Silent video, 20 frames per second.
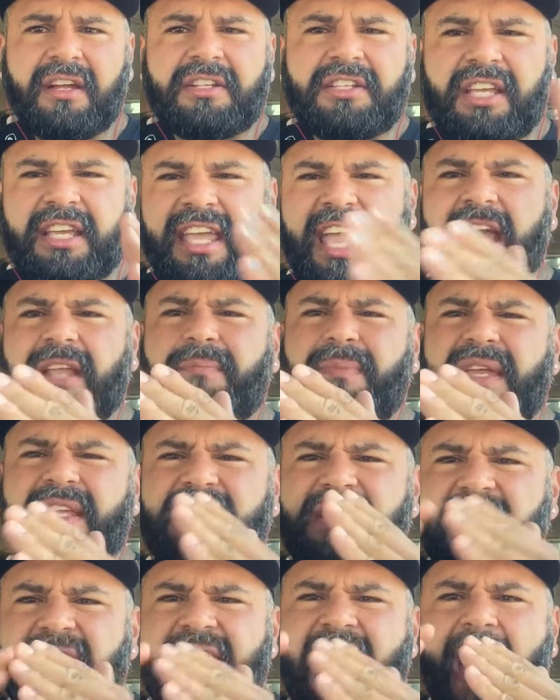to get me
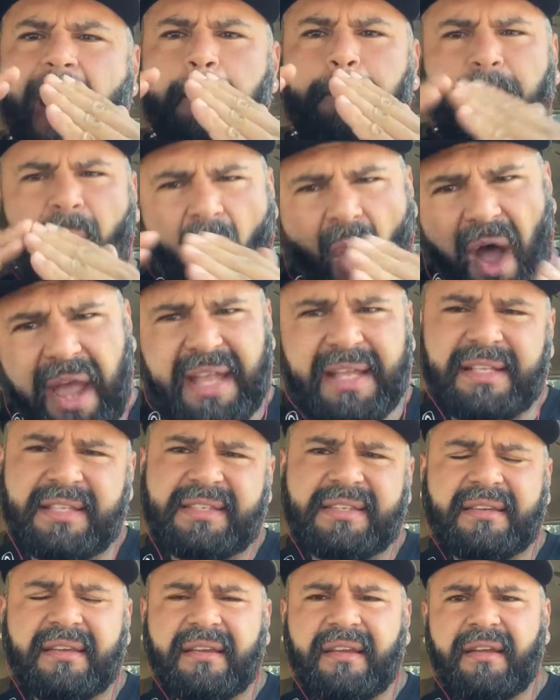to that
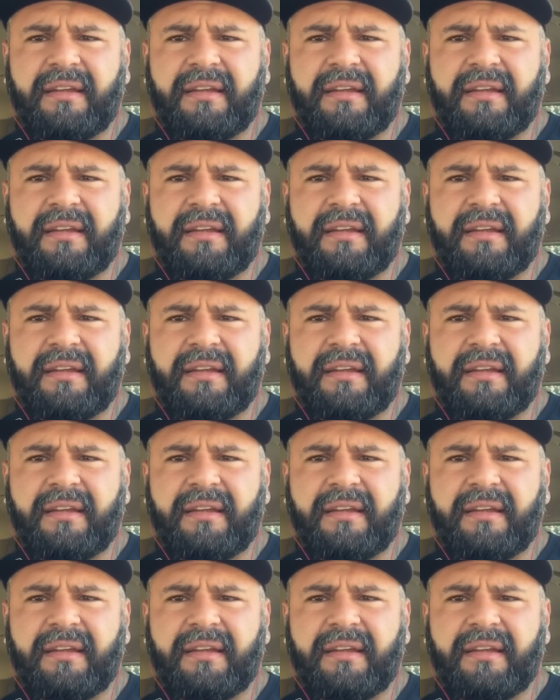point.